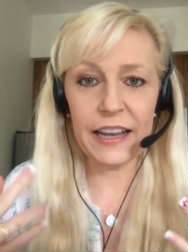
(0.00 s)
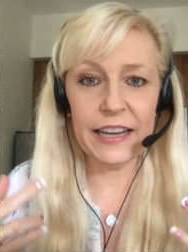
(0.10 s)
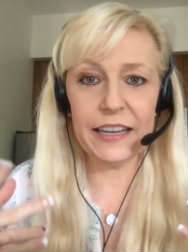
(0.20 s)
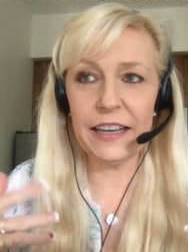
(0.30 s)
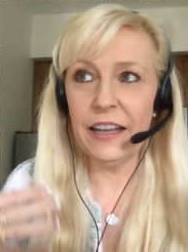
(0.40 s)

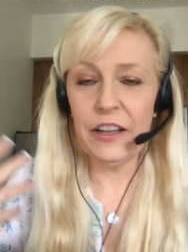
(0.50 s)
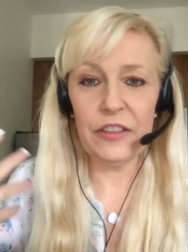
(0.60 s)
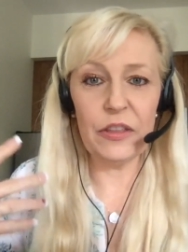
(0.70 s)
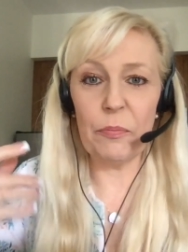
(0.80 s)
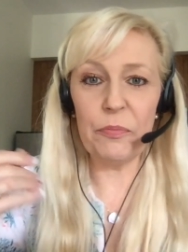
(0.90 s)
Like
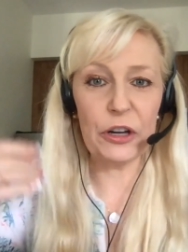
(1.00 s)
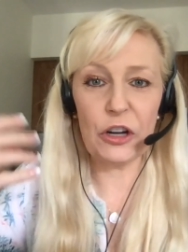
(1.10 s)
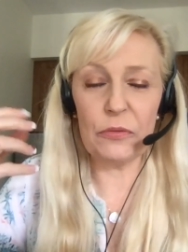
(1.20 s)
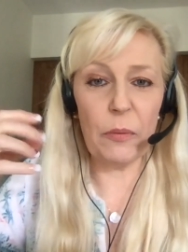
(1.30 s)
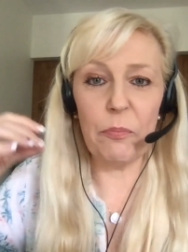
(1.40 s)
the,
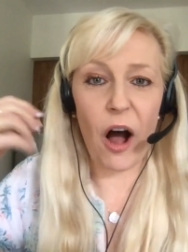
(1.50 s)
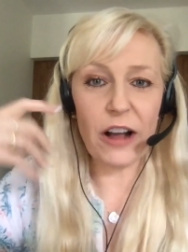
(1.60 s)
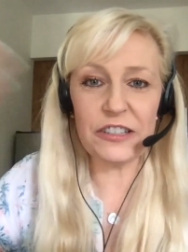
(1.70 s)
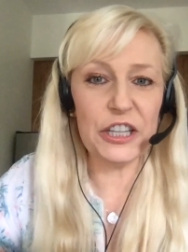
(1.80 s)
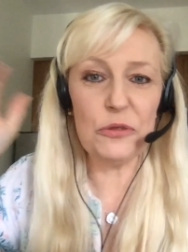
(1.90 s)
the, the boss